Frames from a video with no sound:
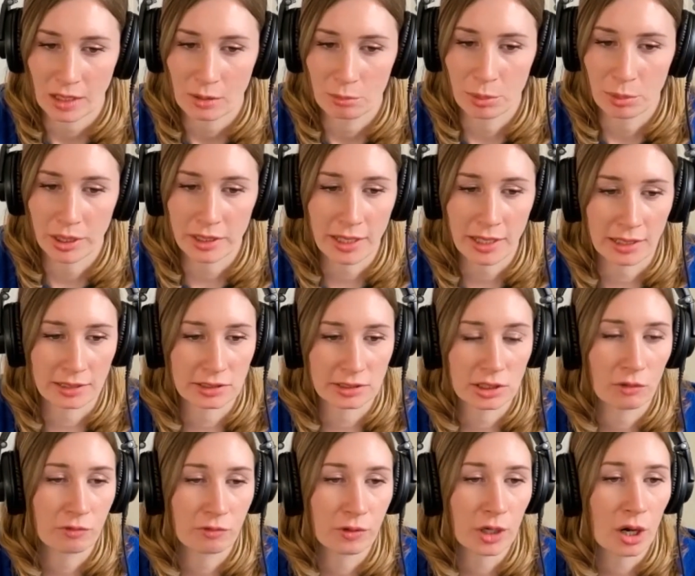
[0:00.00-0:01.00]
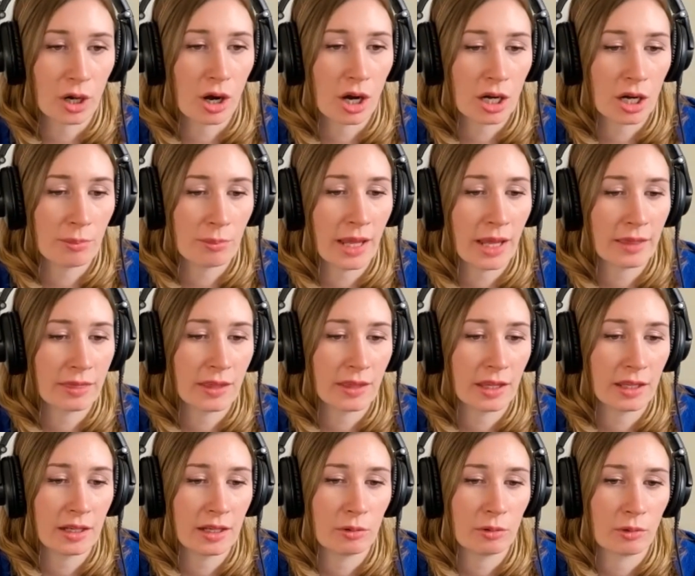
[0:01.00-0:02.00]
But yes, so for our
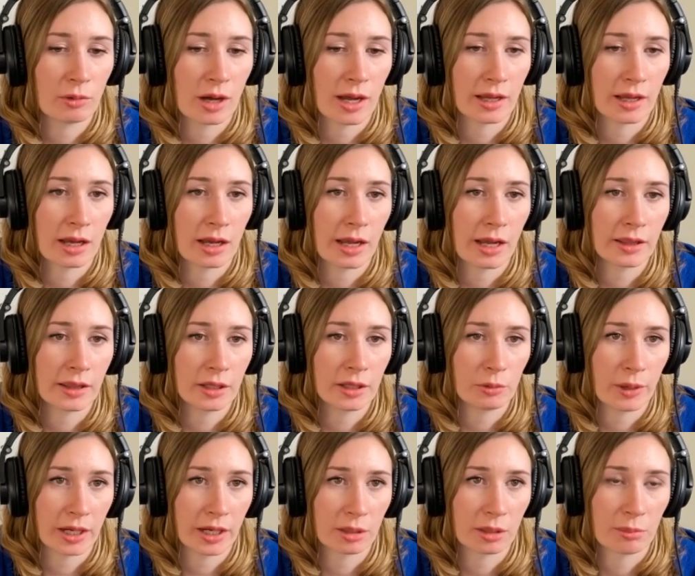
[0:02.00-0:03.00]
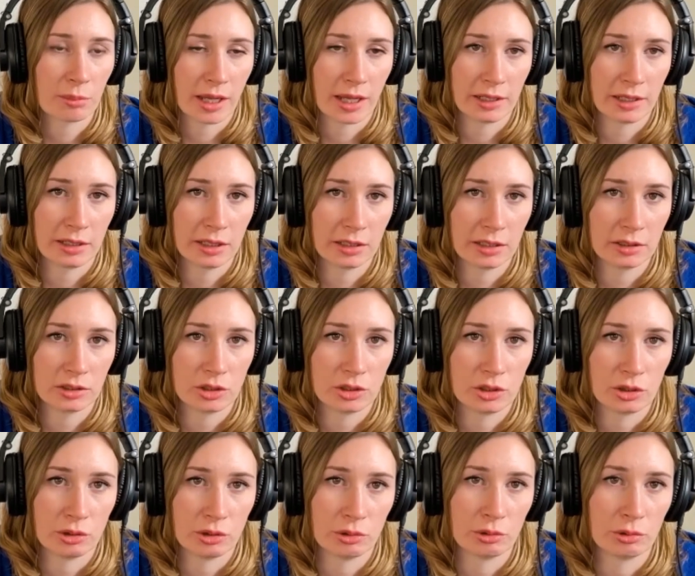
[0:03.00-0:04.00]
method, I highly recommend
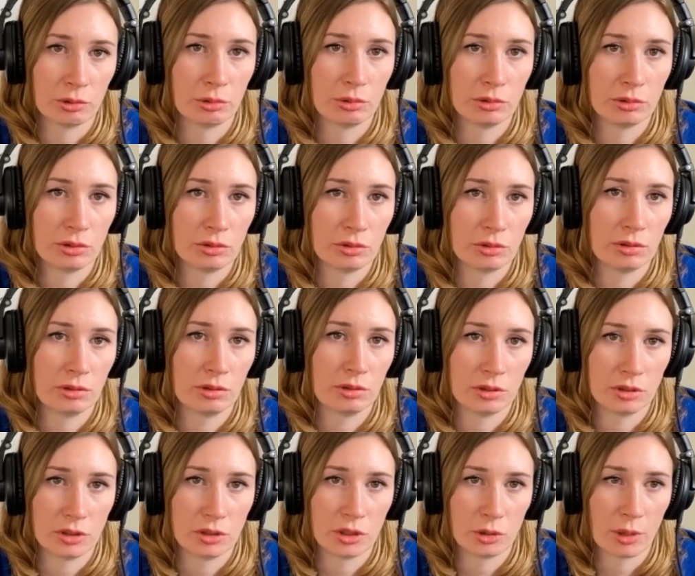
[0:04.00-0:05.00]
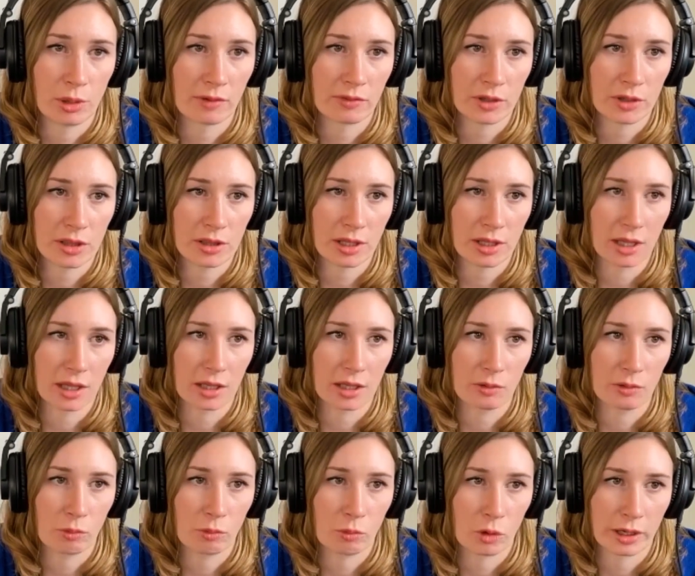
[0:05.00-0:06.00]
to do
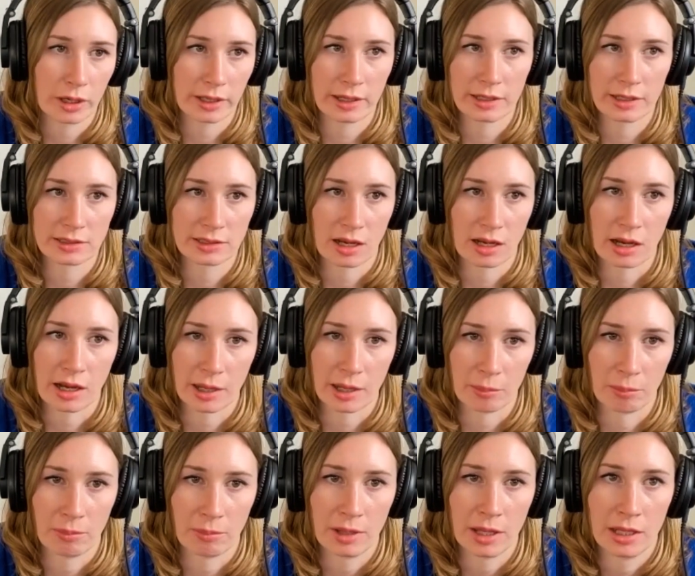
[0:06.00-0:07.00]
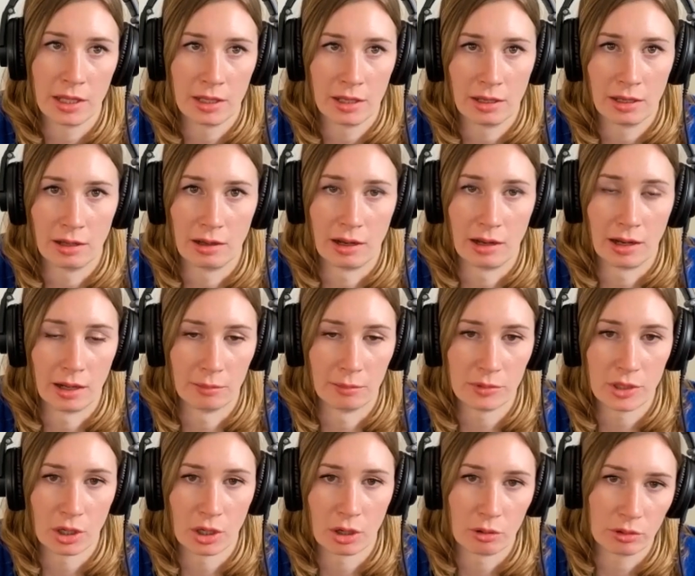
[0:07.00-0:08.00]
everything one at a time.
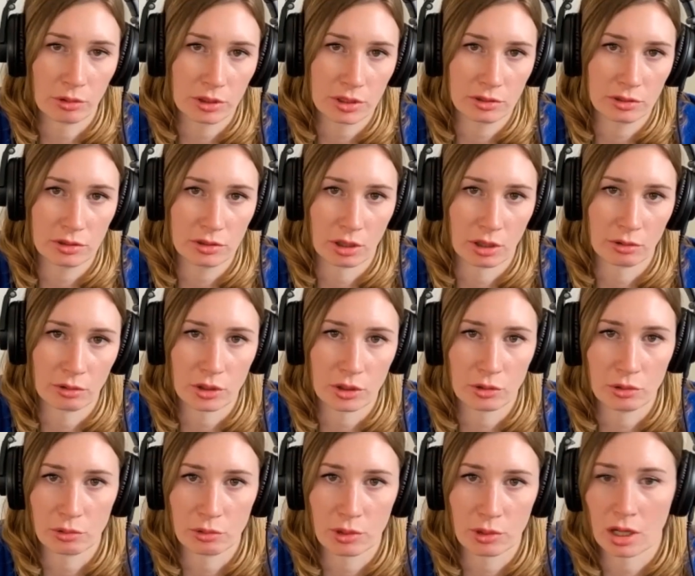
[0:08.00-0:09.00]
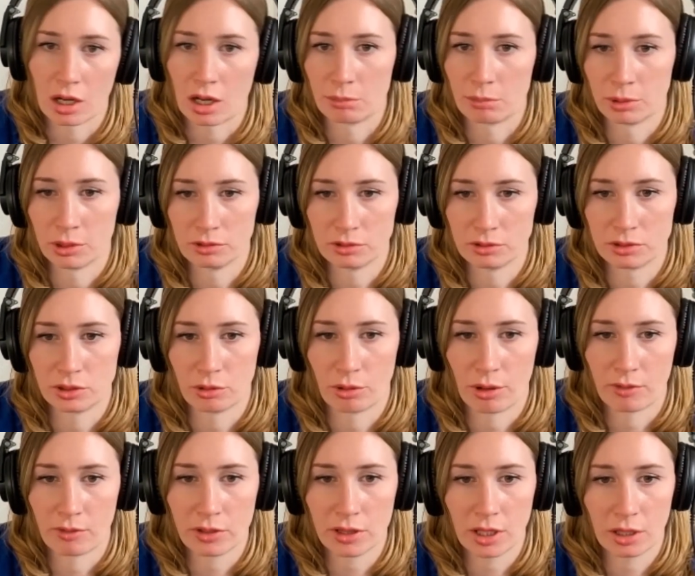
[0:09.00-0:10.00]
Don't do combos. Do
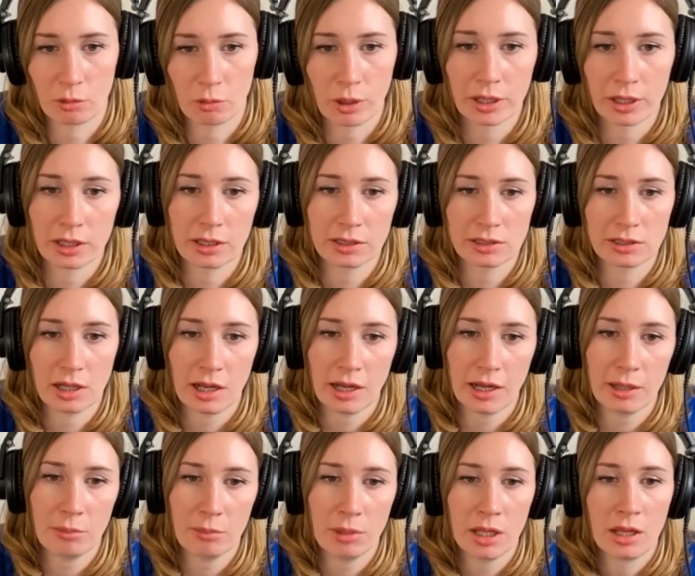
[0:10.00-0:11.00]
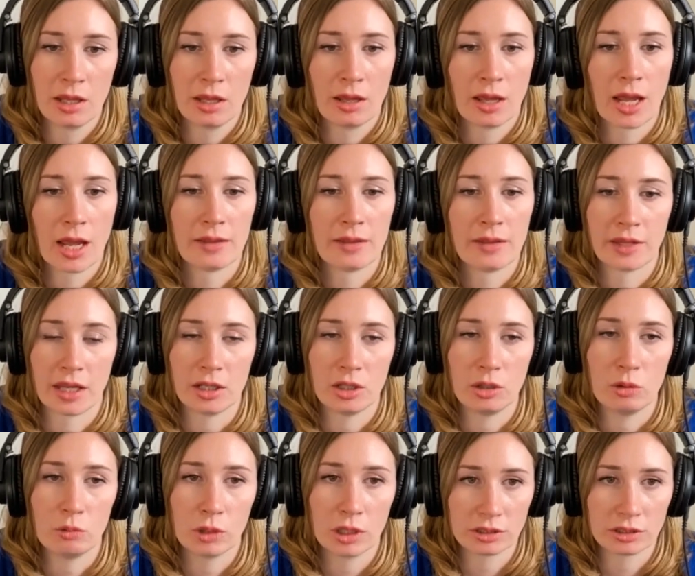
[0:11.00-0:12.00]
everything one at a time, and then
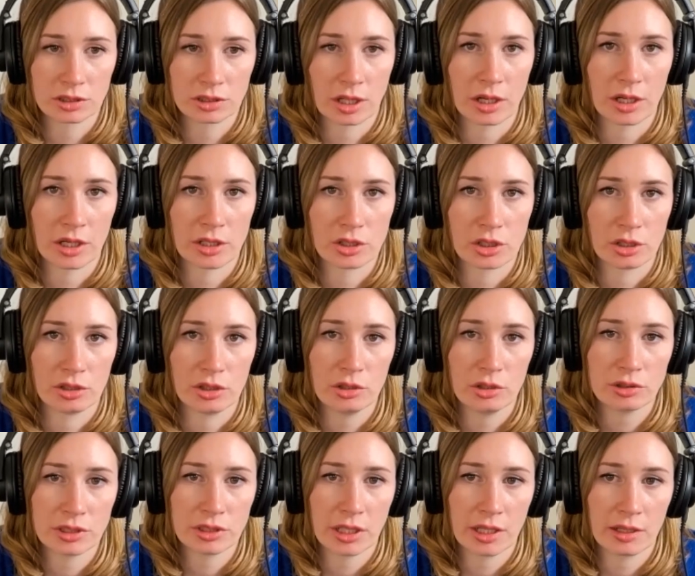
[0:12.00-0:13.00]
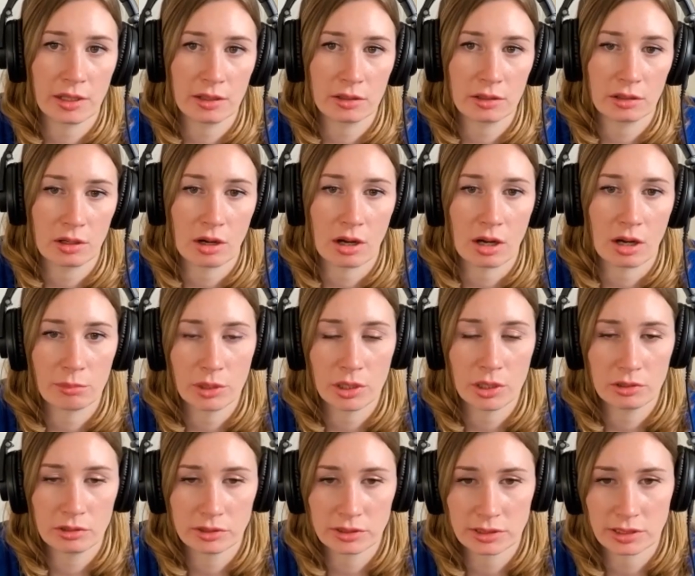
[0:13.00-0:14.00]
you will start introducing
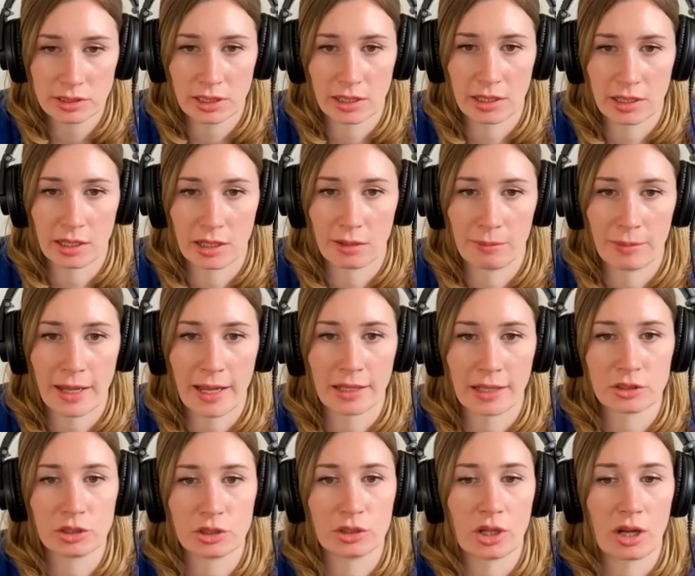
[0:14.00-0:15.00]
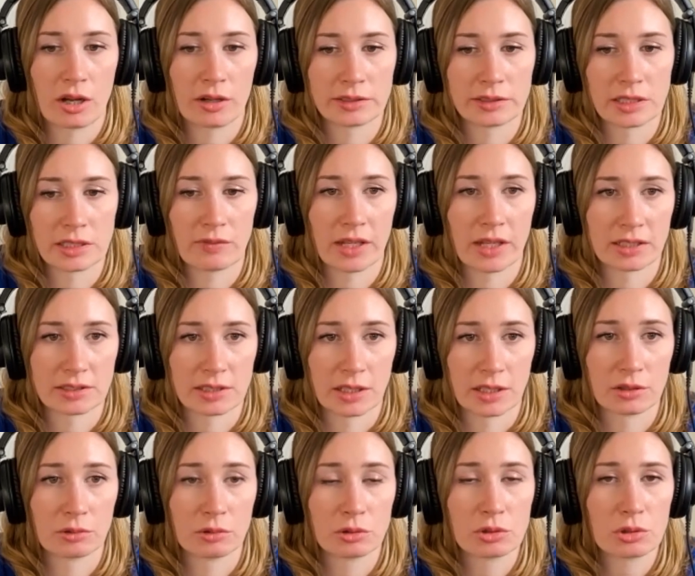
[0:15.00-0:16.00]
combos as your dog is advancing
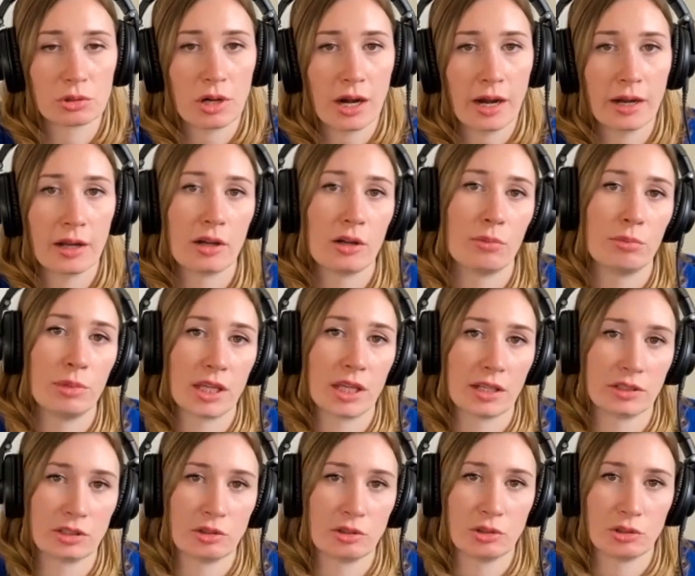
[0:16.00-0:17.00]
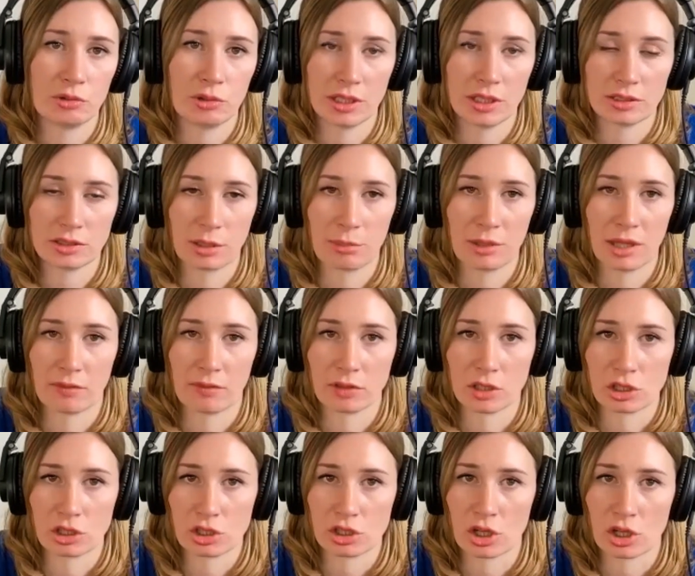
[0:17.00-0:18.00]
through trial, because you do need to be able
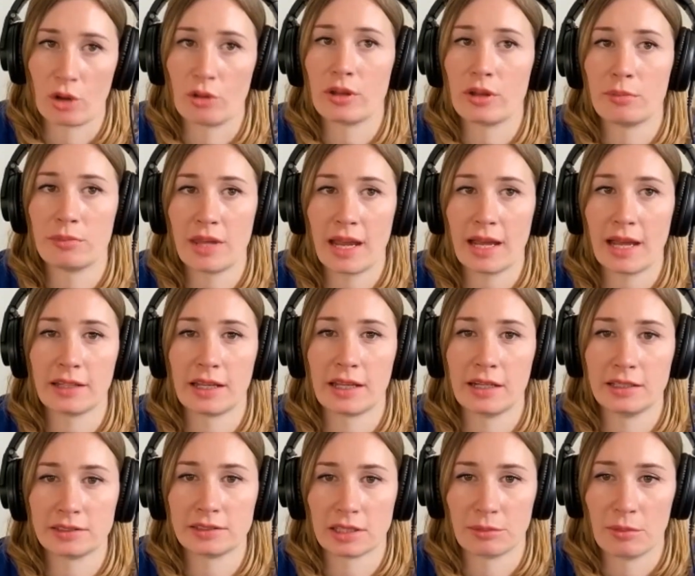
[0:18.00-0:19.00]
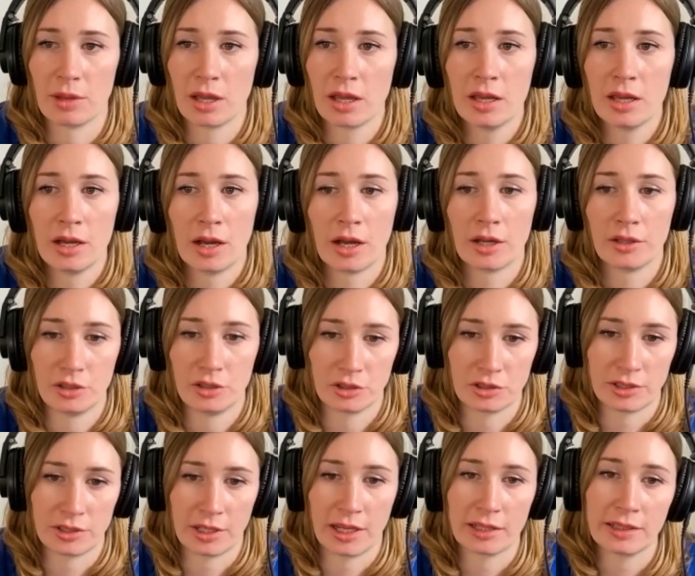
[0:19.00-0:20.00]
to show them that, and they need to
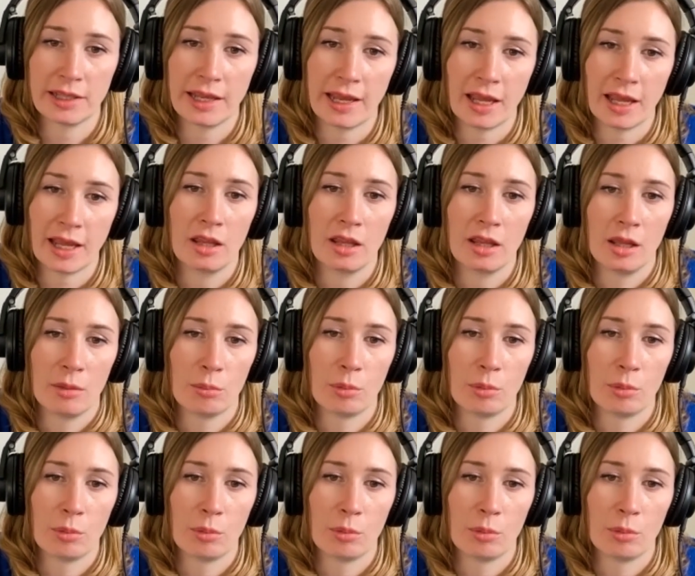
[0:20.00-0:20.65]
understand that.